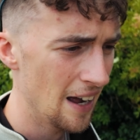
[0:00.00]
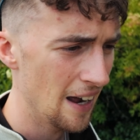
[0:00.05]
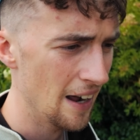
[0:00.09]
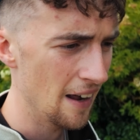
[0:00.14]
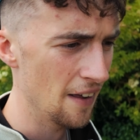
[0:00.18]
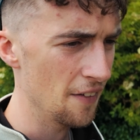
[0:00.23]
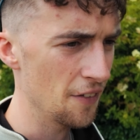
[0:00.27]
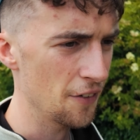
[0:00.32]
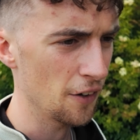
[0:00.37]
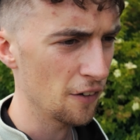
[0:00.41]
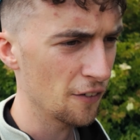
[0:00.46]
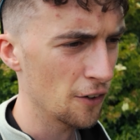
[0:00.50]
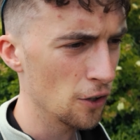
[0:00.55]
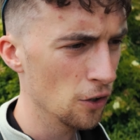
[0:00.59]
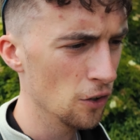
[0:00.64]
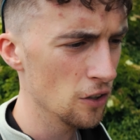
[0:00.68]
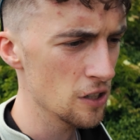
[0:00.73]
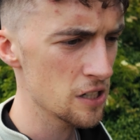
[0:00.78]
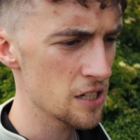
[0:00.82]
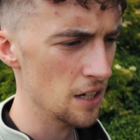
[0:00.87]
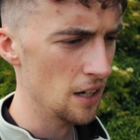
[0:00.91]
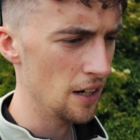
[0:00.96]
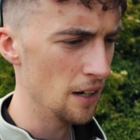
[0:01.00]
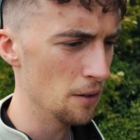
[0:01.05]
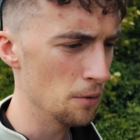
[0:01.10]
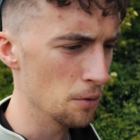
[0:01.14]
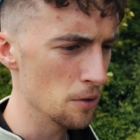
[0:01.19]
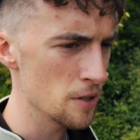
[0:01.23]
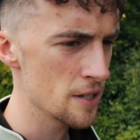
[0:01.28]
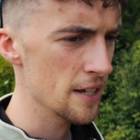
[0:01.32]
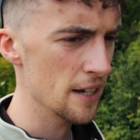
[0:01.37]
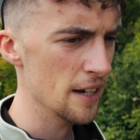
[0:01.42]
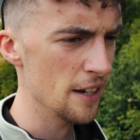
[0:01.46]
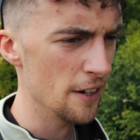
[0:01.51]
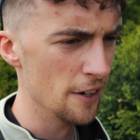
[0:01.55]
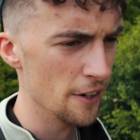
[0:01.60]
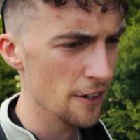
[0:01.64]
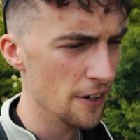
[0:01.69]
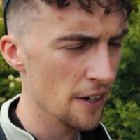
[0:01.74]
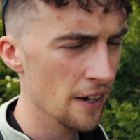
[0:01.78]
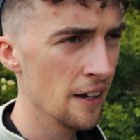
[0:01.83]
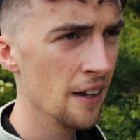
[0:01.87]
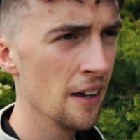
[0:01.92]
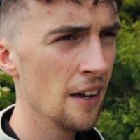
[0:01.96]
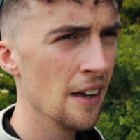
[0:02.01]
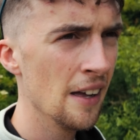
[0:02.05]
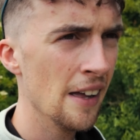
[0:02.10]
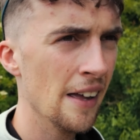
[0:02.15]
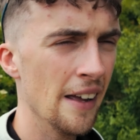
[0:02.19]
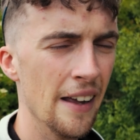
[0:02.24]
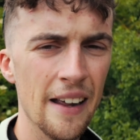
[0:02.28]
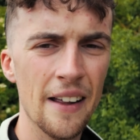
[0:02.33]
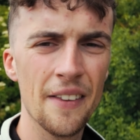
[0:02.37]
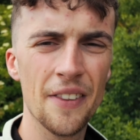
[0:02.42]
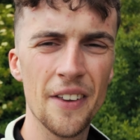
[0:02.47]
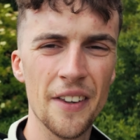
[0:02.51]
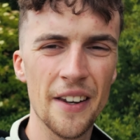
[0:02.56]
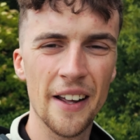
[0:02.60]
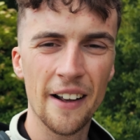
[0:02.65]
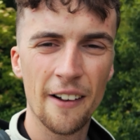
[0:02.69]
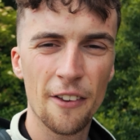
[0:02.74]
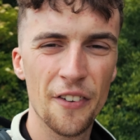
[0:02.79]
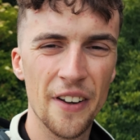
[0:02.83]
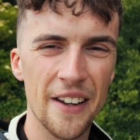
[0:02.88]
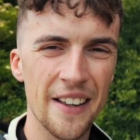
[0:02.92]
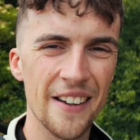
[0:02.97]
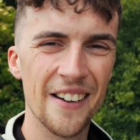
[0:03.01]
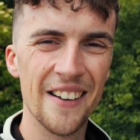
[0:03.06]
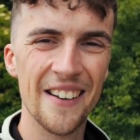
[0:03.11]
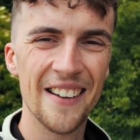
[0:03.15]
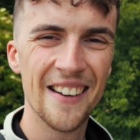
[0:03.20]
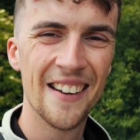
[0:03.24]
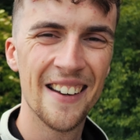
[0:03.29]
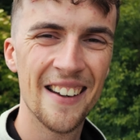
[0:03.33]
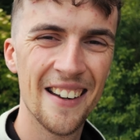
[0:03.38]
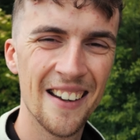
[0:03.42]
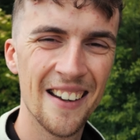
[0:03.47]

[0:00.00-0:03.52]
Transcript: And of course, I will see you in the next video.